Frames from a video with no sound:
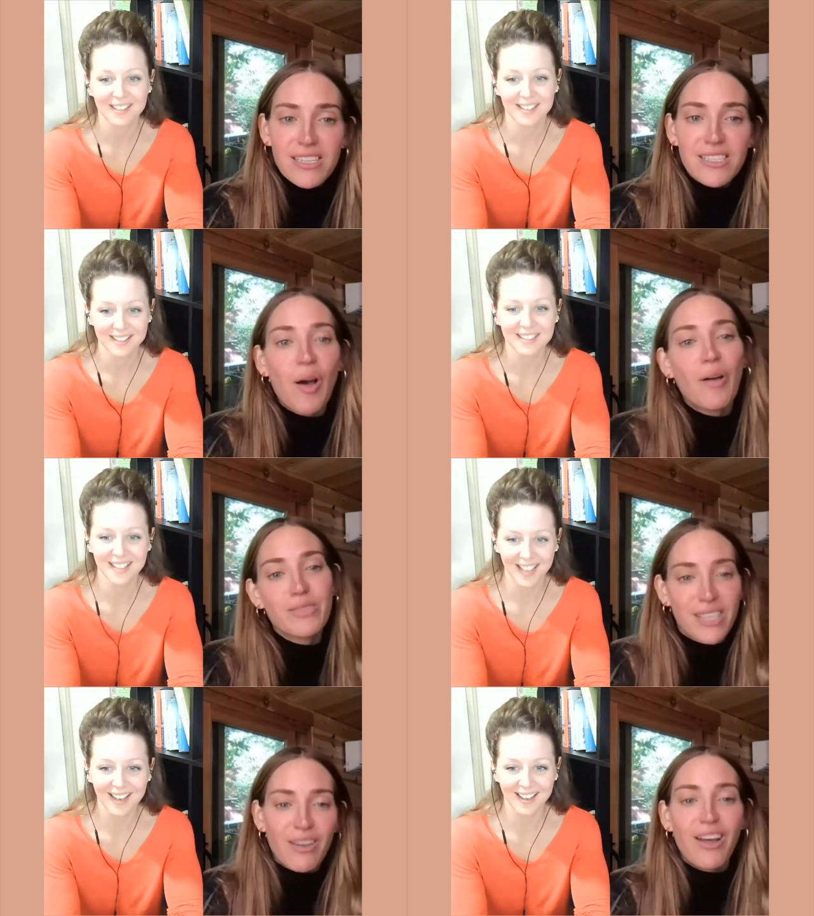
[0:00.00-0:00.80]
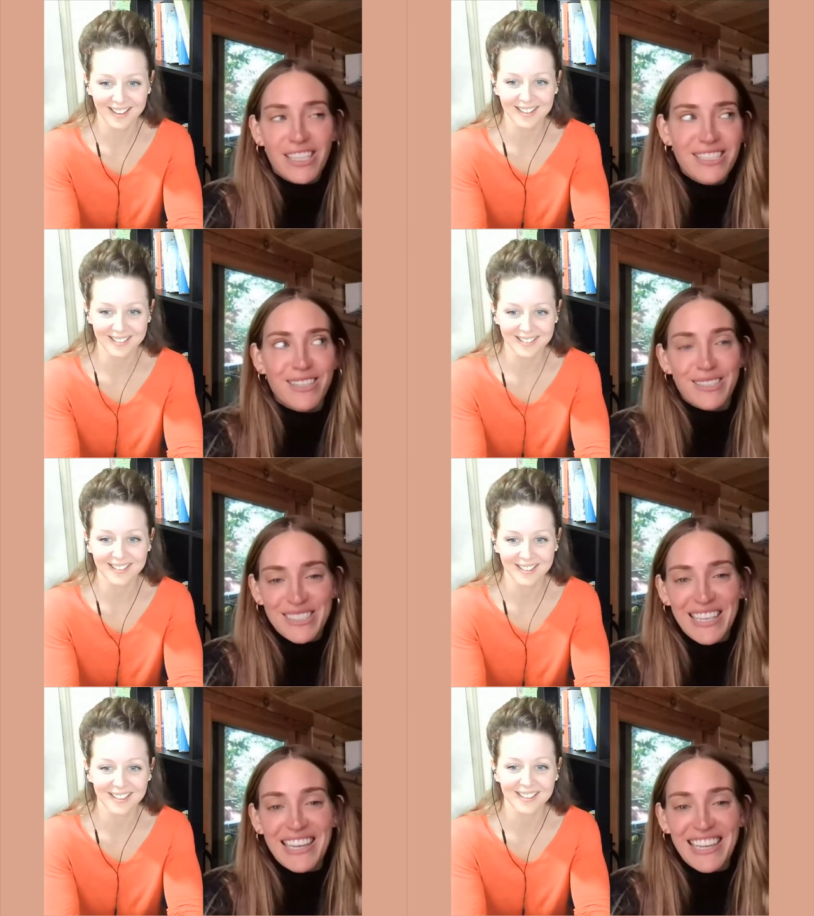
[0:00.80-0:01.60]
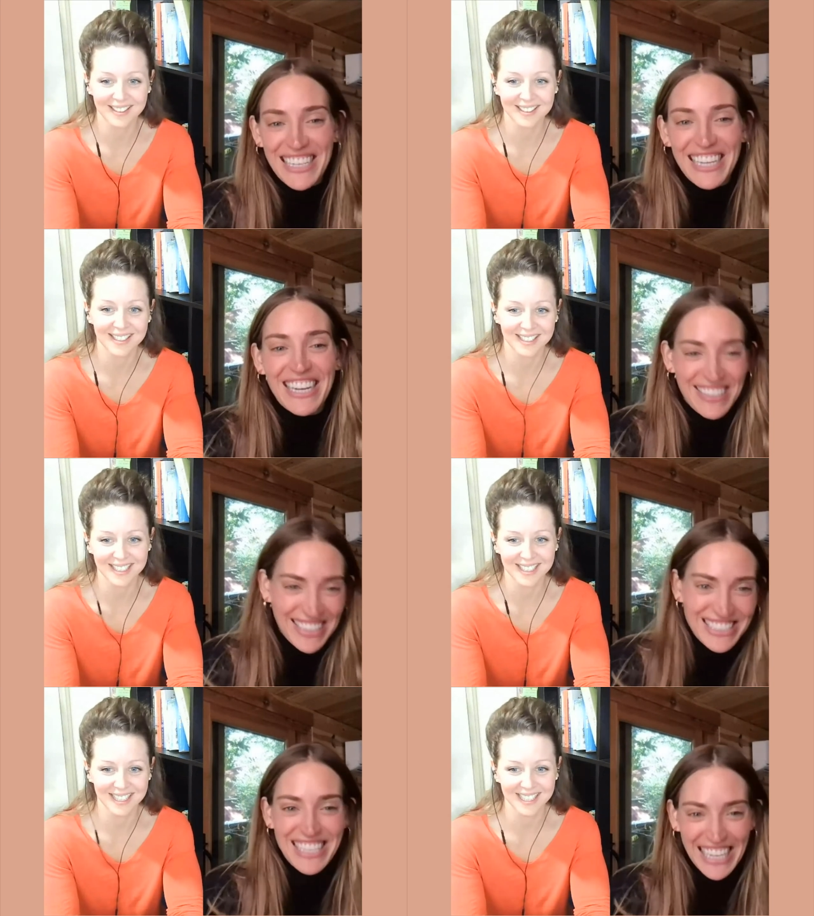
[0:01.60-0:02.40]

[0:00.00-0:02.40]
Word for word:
Speaker 1: So I was like, oh, that's a good sign. You know, that's